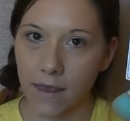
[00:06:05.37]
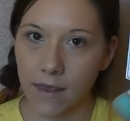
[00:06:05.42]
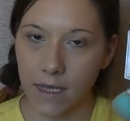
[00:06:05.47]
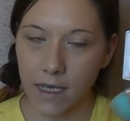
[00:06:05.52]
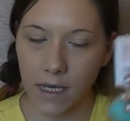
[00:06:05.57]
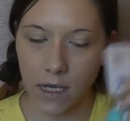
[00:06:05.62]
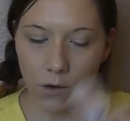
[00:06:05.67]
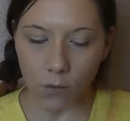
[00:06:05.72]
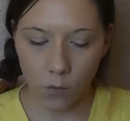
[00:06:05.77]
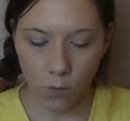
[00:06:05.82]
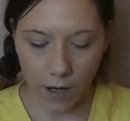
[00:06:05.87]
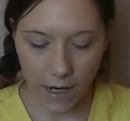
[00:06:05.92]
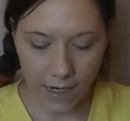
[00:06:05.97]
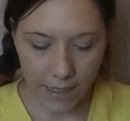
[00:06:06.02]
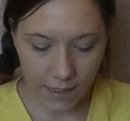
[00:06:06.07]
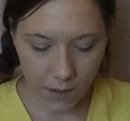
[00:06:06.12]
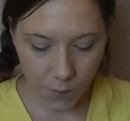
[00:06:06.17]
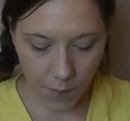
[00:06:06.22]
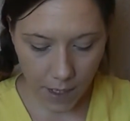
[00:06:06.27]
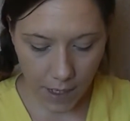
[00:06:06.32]
the
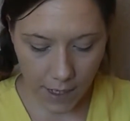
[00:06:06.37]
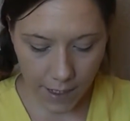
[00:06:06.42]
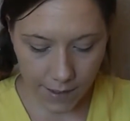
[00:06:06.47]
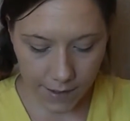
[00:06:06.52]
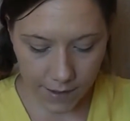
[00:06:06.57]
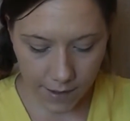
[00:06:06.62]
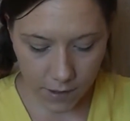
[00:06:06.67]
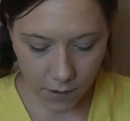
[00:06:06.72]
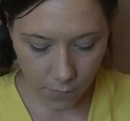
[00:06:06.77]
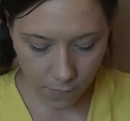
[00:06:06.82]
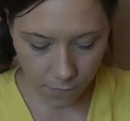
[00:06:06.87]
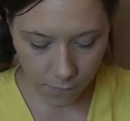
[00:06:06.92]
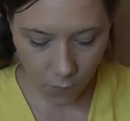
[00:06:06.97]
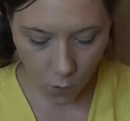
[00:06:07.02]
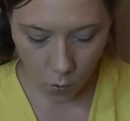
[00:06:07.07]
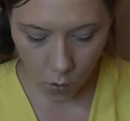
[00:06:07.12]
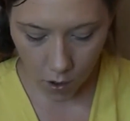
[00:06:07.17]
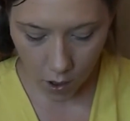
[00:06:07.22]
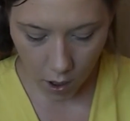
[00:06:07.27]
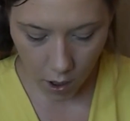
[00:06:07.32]
erase paste
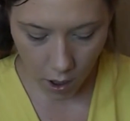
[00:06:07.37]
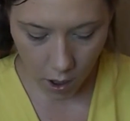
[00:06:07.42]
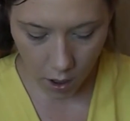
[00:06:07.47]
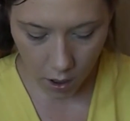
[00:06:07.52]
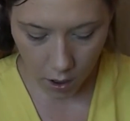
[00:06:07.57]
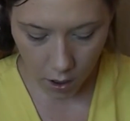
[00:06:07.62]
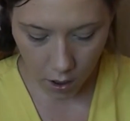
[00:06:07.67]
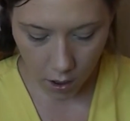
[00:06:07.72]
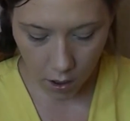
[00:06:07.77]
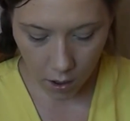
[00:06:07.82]
for